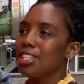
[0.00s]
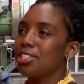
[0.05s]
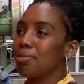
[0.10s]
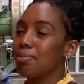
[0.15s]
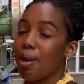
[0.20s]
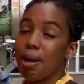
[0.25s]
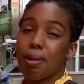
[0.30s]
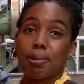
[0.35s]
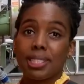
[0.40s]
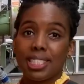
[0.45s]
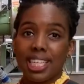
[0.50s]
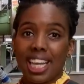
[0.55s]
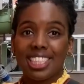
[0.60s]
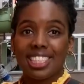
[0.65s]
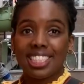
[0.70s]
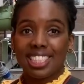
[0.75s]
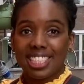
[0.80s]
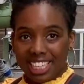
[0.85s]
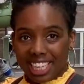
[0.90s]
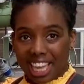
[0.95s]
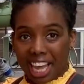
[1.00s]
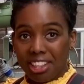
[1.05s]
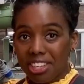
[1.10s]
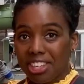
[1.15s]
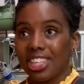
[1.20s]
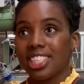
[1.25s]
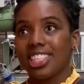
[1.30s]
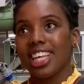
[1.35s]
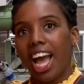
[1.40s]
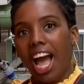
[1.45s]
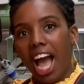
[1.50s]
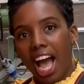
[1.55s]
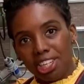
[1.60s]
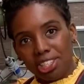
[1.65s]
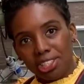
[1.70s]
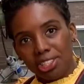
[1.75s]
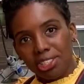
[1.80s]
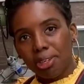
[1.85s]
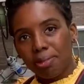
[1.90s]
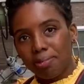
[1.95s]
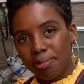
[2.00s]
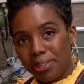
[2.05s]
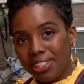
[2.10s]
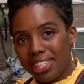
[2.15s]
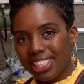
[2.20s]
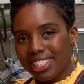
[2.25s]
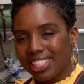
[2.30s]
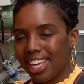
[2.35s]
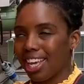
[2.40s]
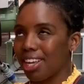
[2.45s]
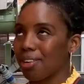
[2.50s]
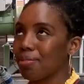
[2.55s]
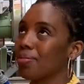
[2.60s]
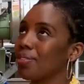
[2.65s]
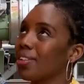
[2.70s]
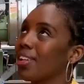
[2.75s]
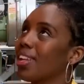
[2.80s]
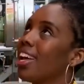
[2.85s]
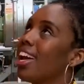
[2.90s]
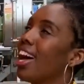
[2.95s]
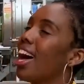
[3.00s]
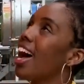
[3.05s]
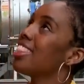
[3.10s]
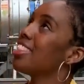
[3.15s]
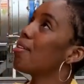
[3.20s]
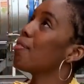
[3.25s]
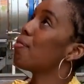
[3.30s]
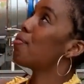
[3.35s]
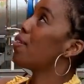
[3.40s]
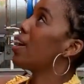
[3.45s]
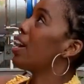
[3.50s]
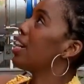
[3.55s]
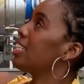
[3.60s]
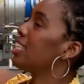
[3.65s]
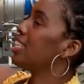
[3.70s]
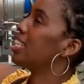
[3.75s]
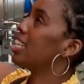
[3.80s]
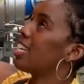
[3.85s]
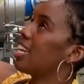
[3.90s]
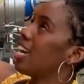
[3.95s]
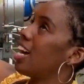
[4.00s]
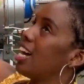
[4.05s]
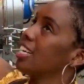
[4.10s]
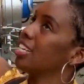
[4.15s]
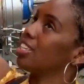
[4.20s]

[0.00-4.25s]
to represent togetherness and community. And then finally, I